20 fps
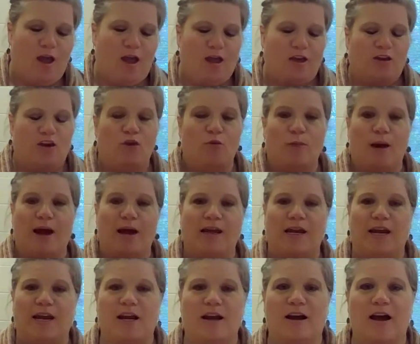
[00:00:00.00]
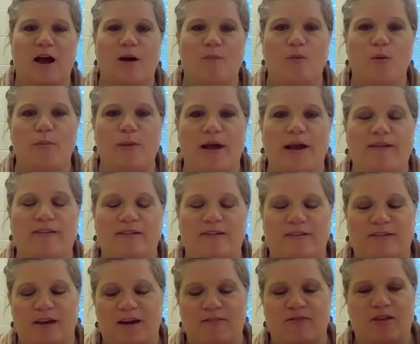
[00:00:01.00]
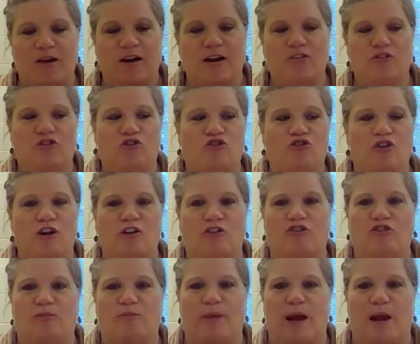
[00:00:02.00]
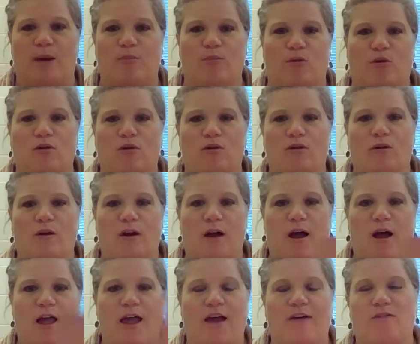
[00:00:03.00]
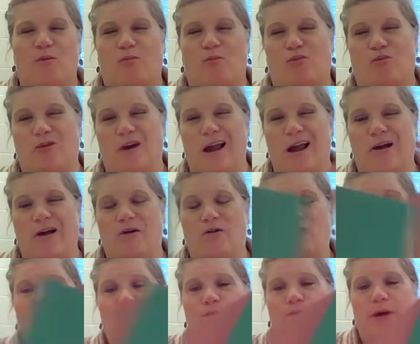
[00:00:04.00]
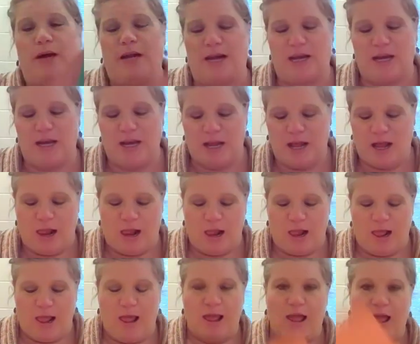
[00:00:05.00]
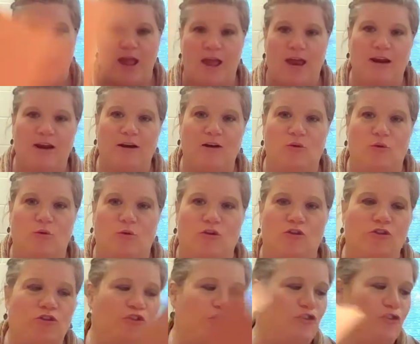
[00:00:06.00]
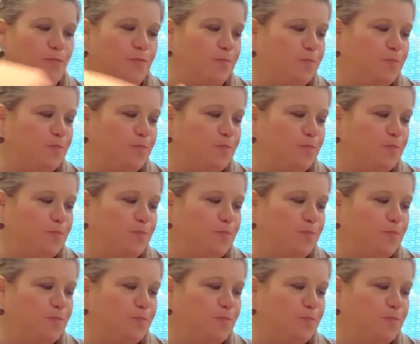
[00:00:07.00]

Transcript: You might need a couple pieces of the construction paper. I have a brown, green, and an orange.